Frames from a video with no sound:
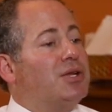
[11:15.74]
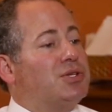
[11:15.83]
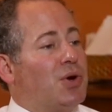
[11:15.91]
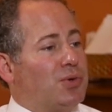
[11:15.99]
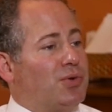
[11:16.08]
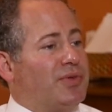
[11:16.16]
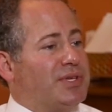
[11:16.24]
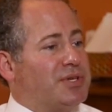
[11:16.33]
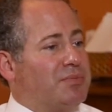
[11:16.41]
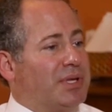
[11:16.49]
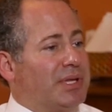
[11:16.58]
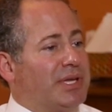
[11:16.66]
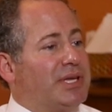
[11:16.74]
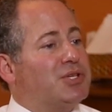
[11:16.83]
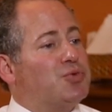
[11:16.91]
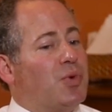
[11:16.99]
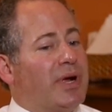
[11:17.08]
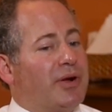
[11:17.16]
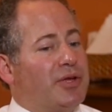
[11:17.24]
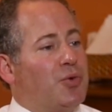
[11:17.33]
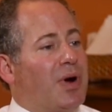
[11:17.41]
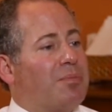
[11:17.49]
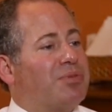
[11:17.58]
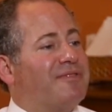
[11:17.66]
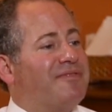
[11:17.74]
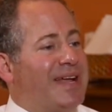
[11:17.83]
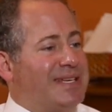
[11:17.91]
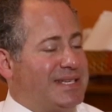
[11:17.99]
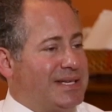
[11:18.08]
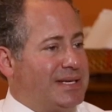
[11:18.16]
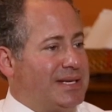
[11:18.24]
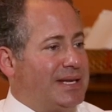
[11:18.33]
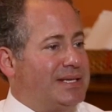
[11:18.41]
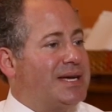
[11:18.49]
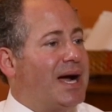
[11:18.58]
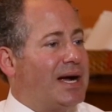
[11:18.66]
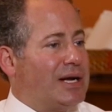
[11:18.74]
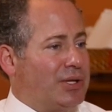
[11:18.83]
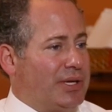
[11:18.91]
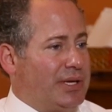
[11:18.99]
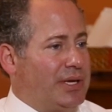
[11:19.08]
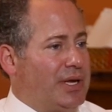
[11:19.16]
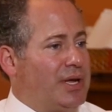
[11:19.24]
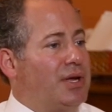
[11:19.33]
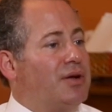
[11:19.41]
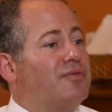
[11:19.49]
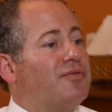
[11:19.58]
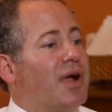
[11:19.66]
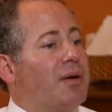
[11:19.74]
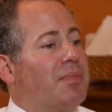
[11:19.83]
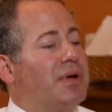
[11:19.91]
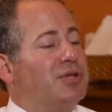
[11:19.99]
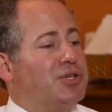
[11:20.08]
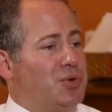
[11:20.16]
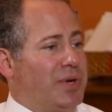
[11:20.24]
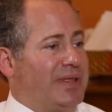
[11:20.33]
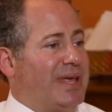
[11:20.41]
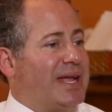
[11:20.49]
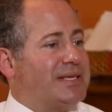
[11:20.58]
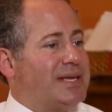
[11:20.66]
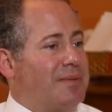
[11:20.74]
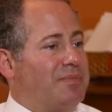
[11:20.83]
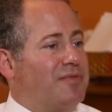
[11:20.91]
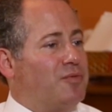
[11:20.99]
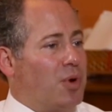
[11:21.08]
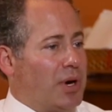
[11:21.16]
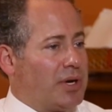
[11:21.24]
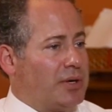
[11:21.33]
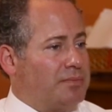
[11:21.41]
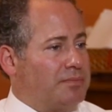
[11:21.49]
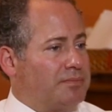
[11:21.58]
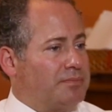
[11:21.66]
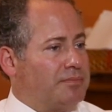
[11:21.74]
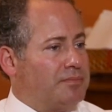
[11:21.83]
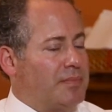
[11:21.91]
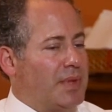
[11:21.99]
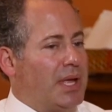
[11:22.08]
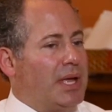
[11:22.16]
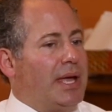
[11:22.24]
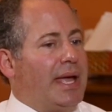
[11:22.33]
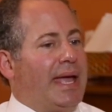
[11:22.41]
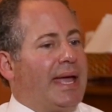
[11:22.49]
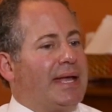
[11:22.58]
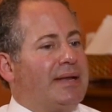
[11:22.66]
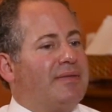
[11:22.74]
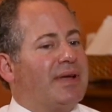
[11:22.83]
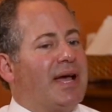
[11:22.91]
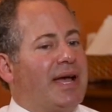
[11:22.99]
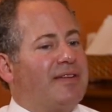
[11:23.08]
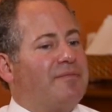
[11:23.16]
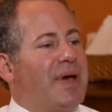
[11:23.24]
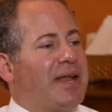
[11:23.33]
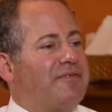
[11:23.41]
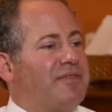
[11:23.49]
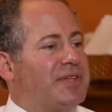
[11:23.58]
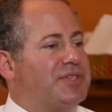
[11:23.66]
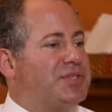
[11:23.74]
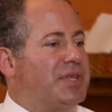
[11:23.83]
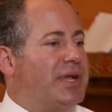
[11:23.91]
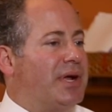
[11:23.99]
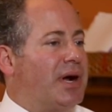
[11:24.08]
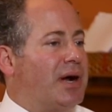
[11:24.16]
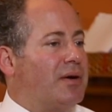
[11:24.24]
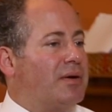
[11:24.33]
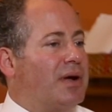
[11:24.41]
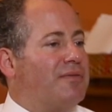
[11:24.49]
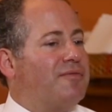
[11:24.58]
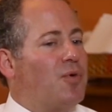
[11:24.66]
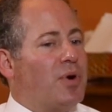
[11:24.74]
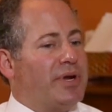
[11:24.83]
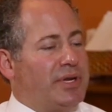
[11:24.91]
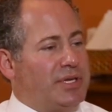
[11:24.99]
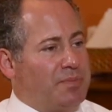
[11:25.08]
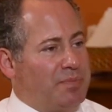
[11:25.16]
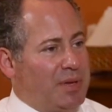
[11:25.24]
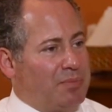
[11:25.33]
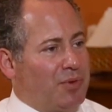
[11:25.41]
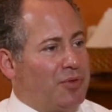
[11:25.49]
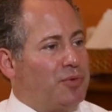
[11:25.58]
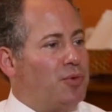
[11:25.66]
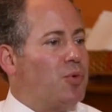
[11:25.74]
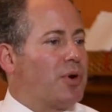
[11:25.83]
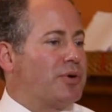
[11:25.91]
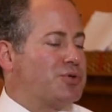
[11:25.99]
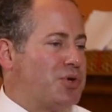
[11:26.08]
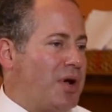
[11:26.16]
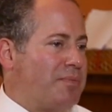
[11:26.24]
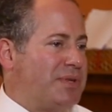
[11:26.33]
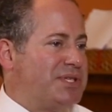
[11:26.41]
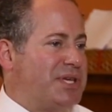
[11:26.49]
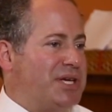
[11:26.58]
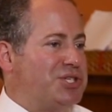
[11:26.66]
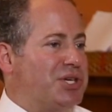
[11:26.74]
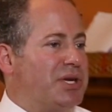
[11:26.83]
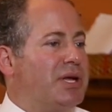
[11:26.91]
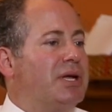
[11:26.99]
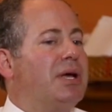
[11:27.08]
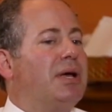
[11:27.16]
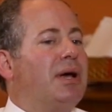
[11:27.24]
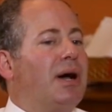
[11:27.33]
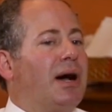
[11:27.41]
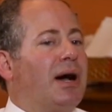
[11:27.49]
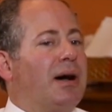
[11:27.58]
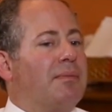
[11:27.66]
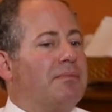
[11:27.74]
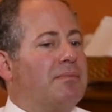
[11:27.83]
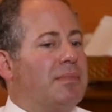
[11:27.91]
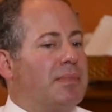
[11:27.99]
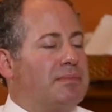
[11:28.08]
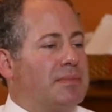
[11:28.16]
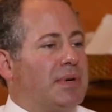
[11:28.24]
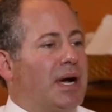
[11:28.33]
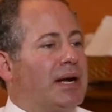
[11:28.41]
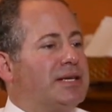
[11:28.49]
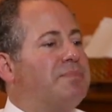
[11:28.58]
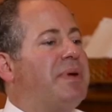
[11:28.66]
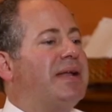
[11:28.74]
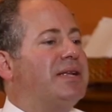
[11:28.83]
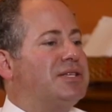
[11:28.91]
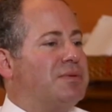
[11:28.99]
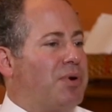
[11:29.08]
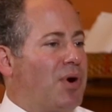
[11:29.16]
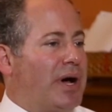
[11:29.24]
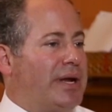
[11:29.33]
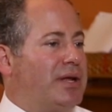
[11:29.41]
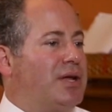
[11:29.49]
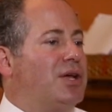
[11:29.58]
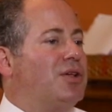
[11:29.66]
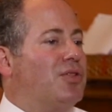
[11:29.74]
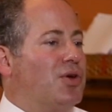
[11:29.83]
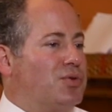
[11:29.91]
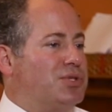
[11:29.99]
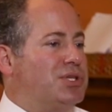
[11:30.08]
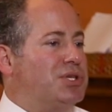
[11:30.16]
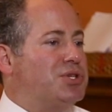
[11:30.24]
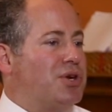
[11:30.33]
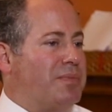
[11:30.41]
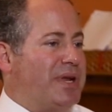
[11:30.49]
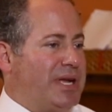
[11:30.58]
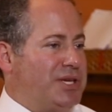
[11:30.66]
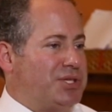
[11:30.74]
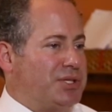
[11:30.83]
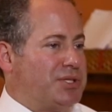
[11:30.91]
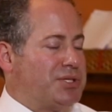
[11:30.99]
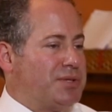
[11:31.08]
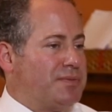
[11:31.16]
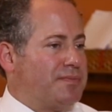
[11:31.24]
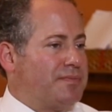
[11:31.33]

Total disability is where you are prevented entirely from doing that type of work. And the kind of benefits that are afforded to people through workers' compensation are dependent upon those determinations.